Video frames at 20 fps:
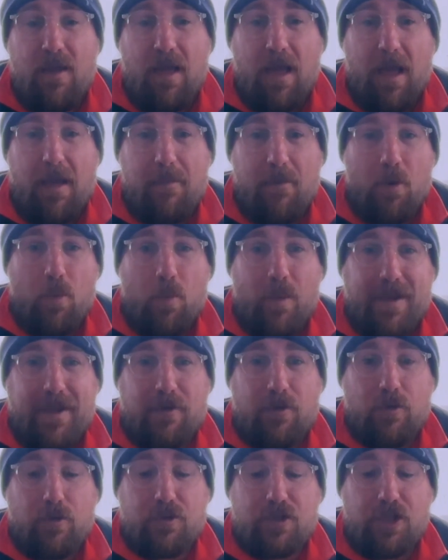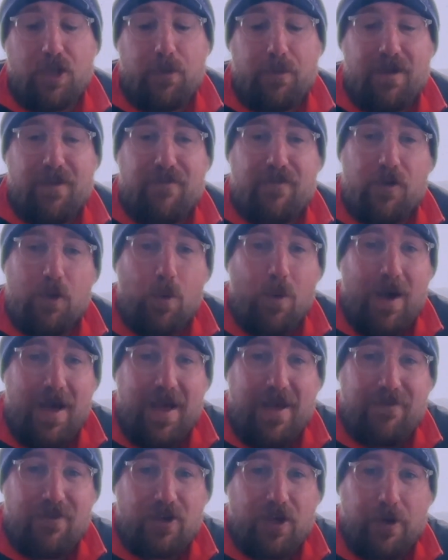a week or two if you are
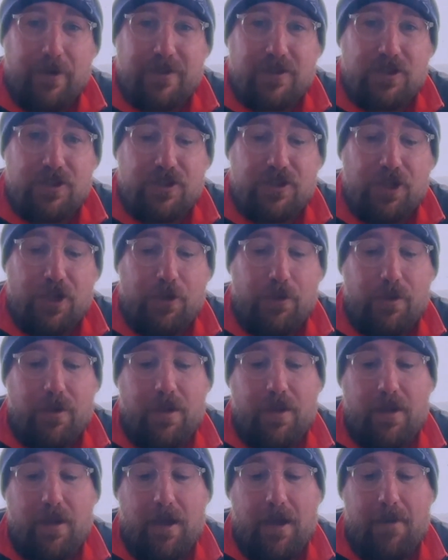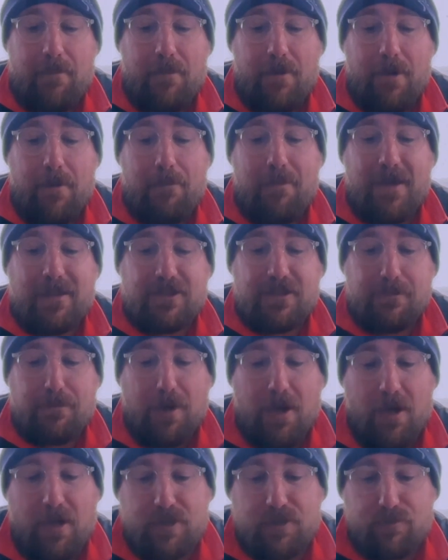ever going to do a Magic
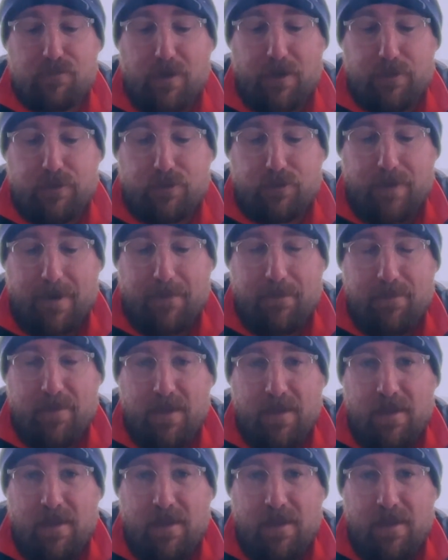Pass road trip.